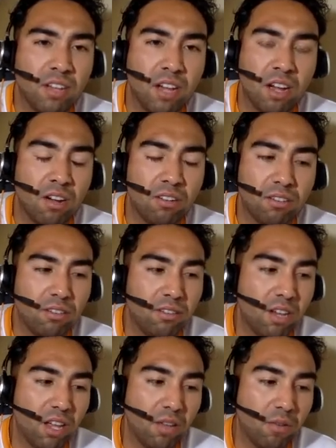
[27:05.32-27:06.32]

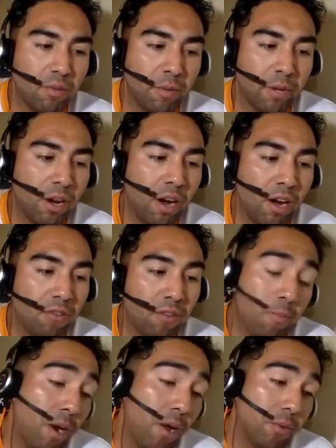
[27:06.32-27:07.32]
No, that would have been awful.
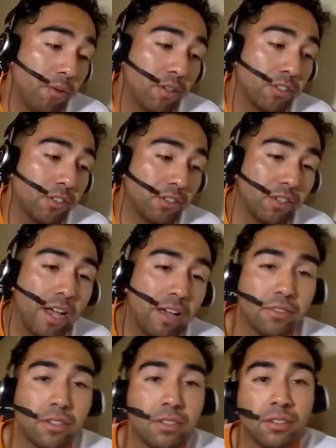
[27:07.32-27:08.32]
I probably would have just
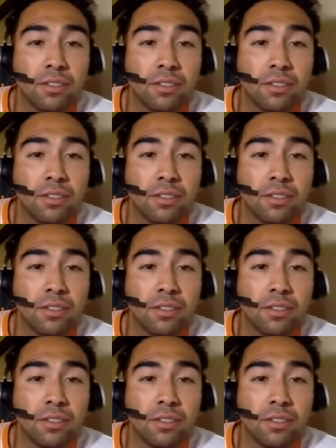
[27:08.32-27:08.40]
left.